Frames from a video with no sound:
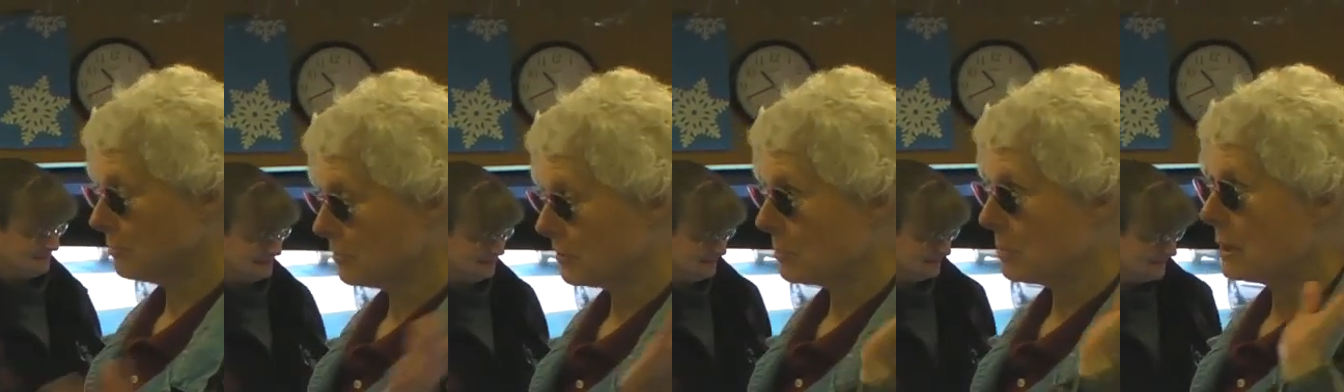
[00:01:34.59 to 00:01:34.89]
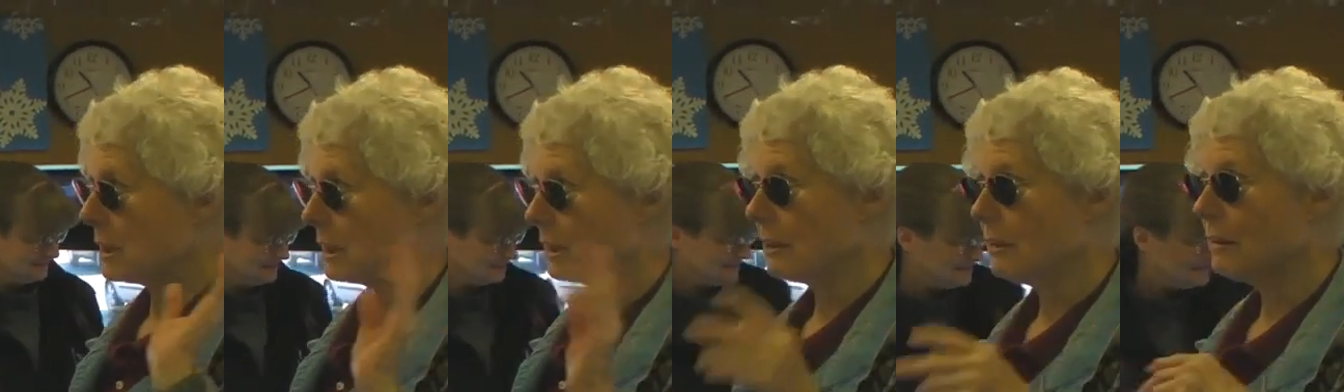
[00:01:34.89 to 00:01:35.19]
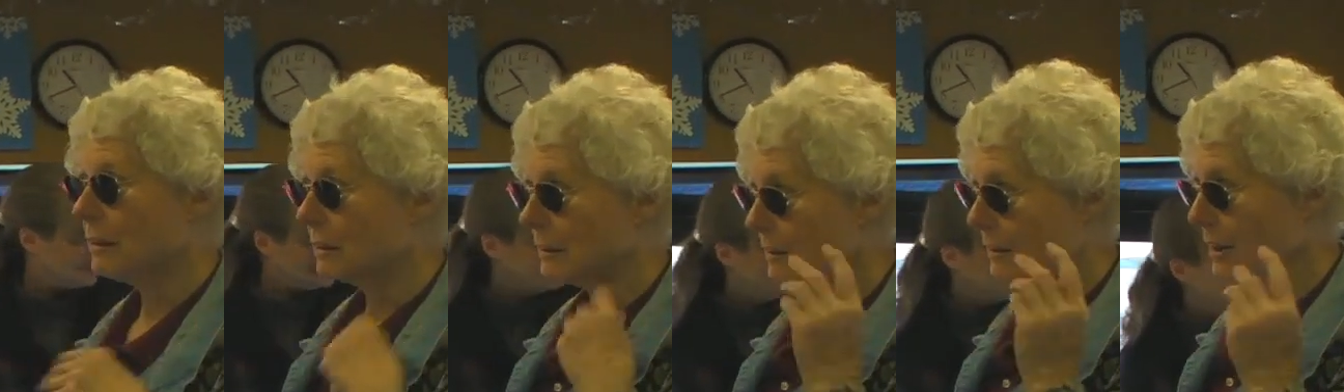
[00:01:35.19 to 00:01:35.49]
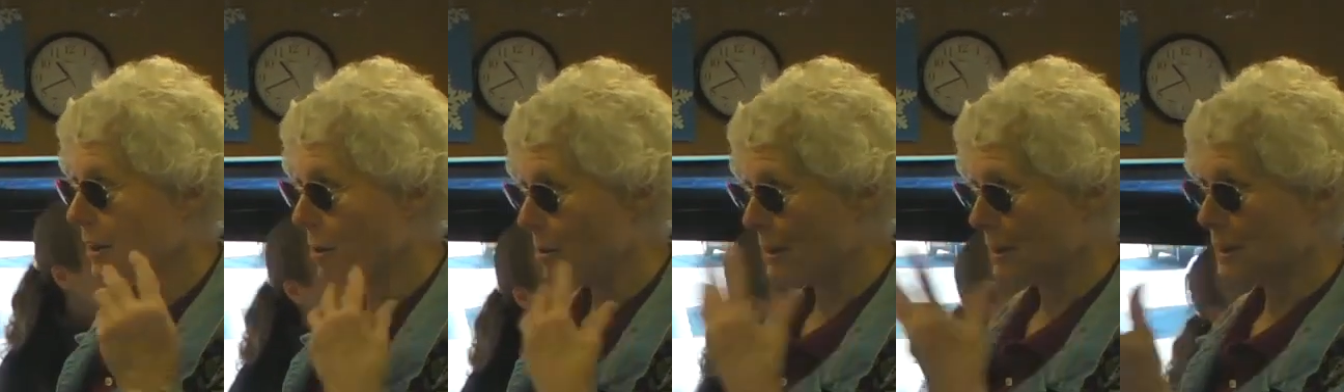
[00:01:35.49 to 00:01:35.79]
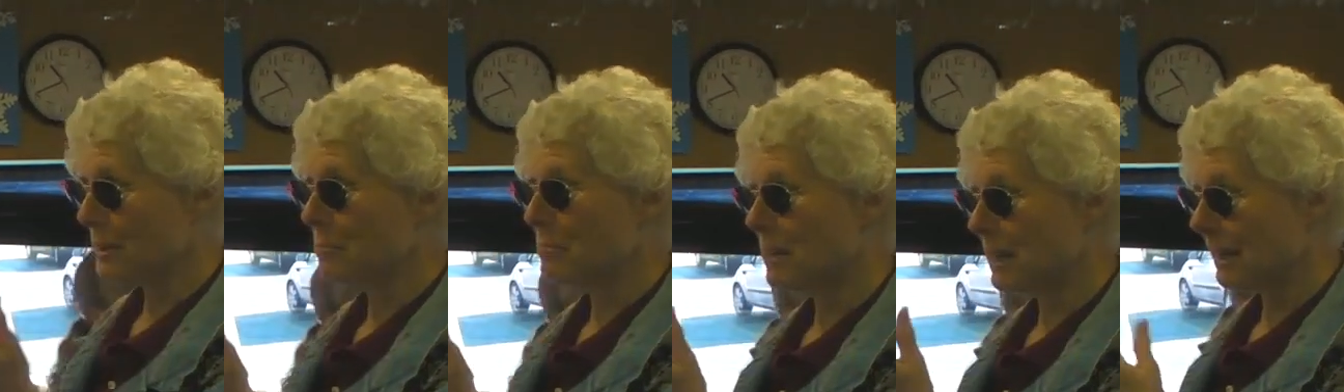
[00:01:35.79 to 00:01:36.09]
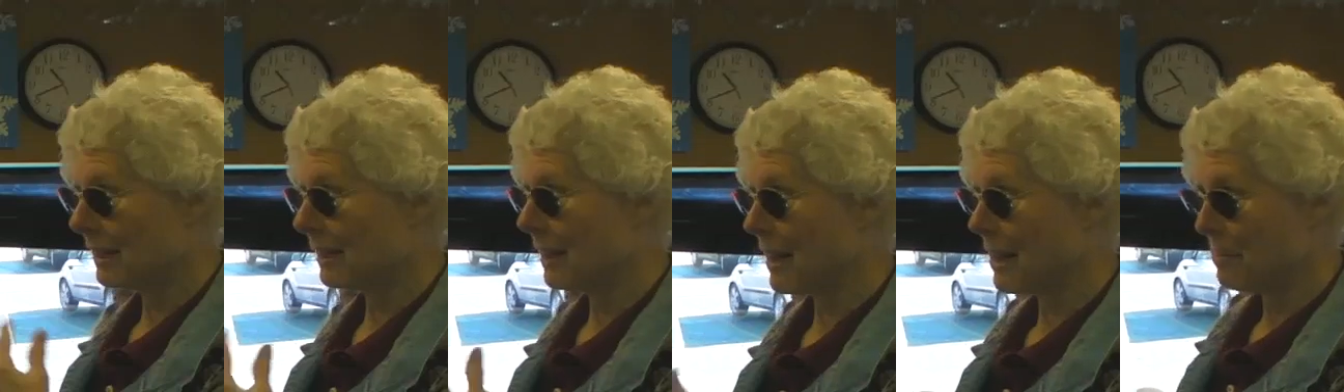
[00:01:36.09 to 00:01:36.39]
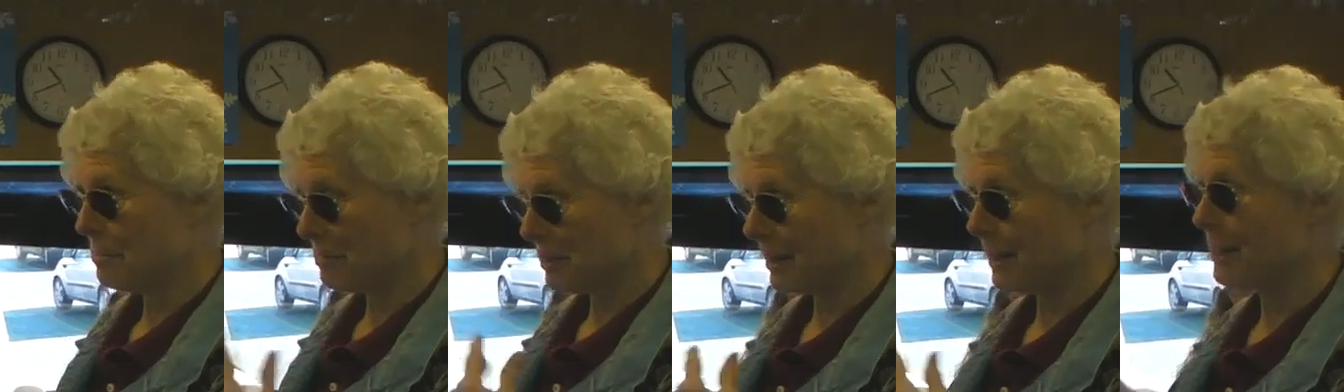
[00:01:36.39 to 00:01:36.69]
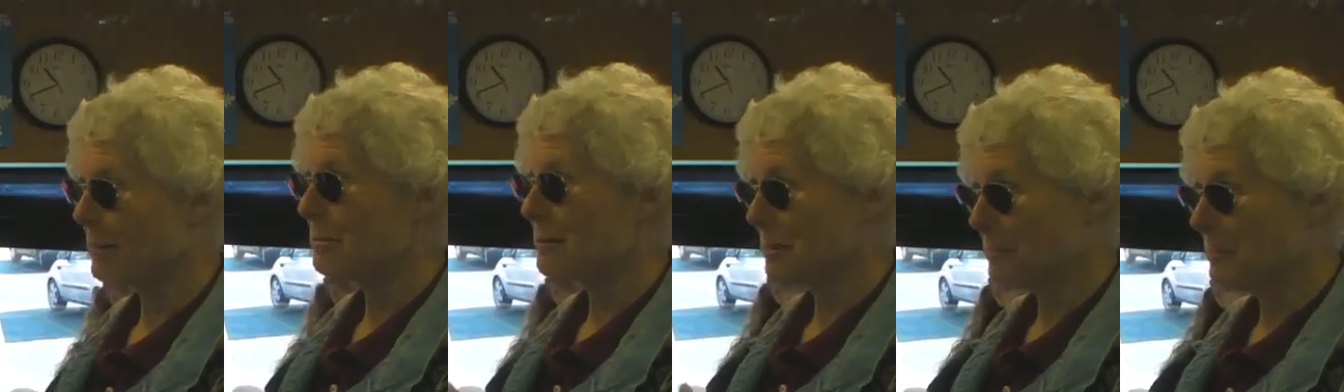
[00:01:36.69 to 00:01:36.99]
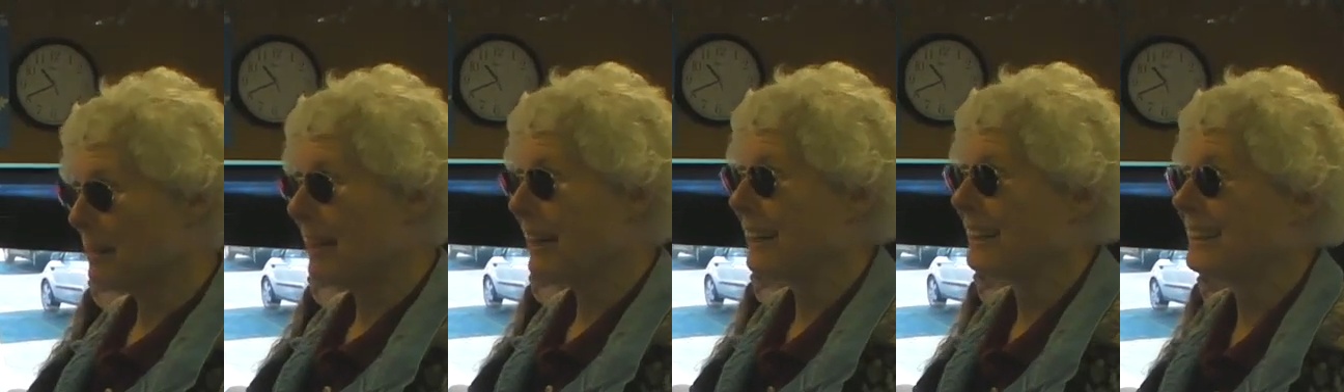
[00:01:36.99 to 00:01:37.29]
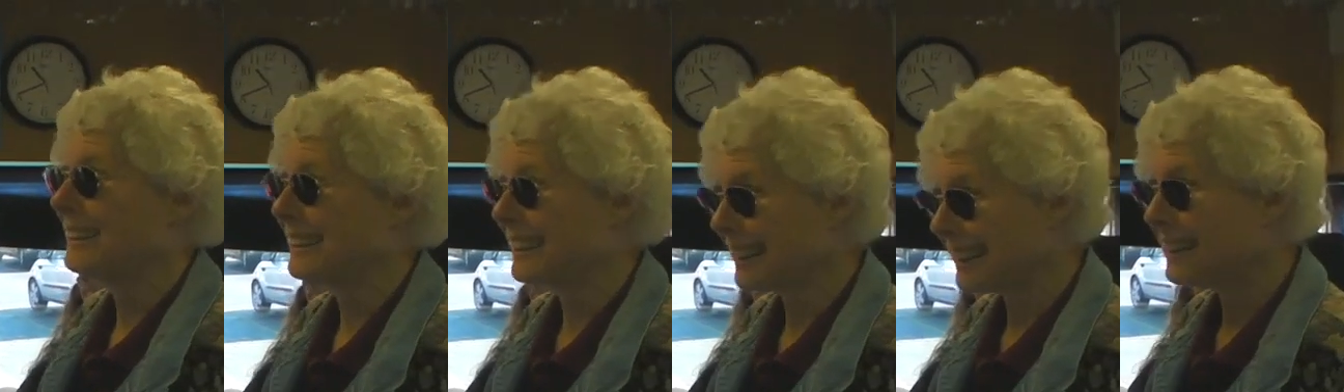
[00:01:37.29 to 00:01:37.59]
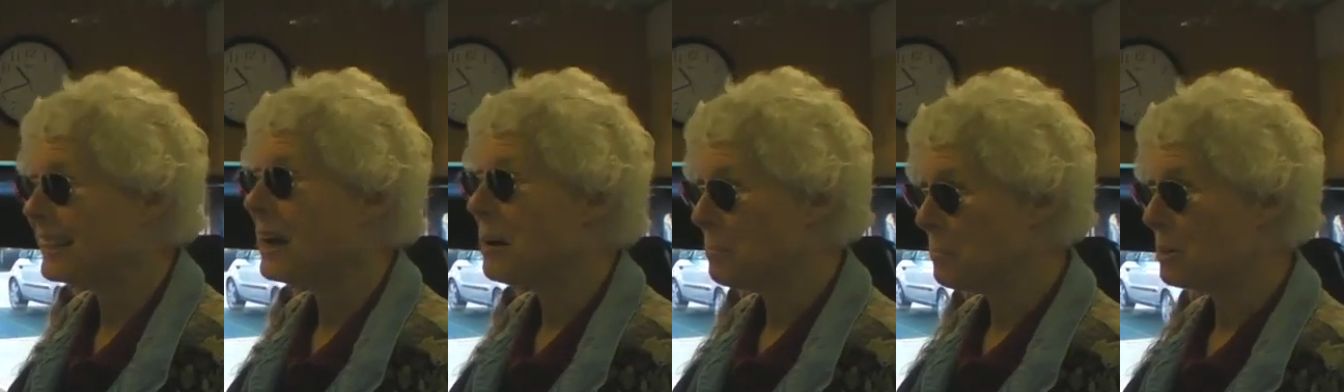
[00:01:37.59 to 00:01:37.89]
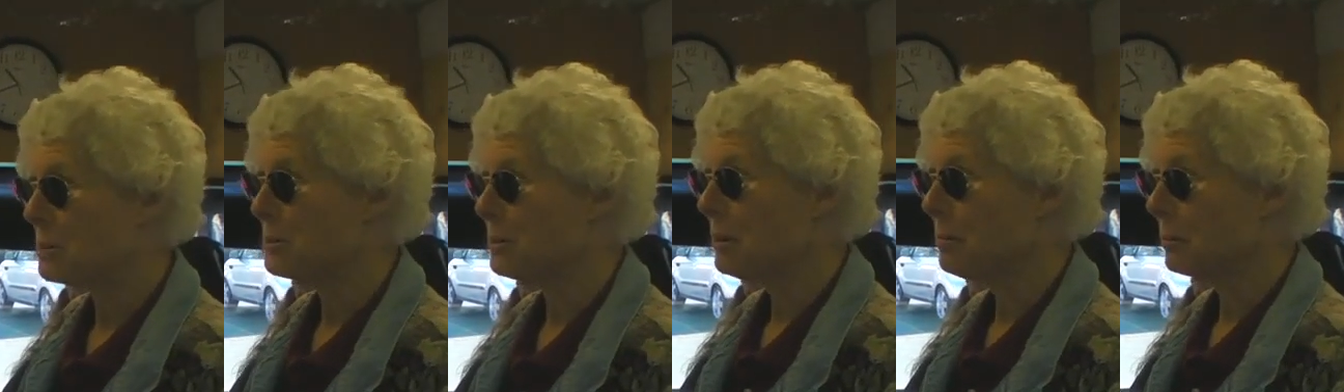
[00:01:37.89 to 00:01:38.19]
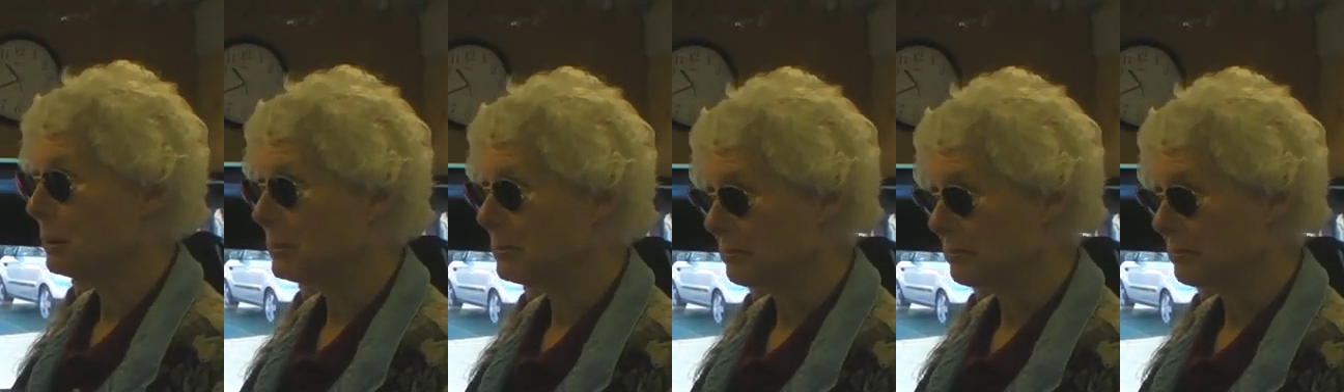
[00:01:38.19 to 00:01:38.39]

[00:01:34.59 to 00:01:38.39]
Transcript: from here, and going to the main library would be a lot more trouble.